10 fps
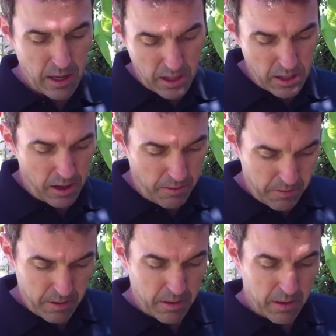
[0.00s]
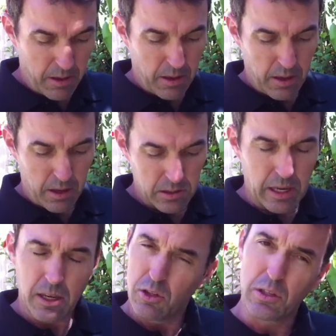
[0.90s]
and it's
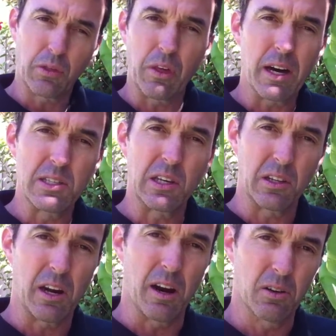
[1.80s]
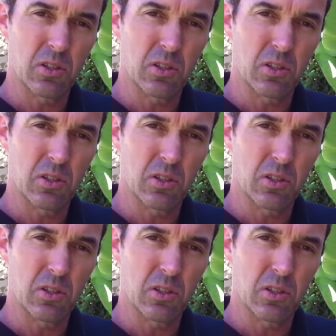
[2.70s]
like it just thuds in there.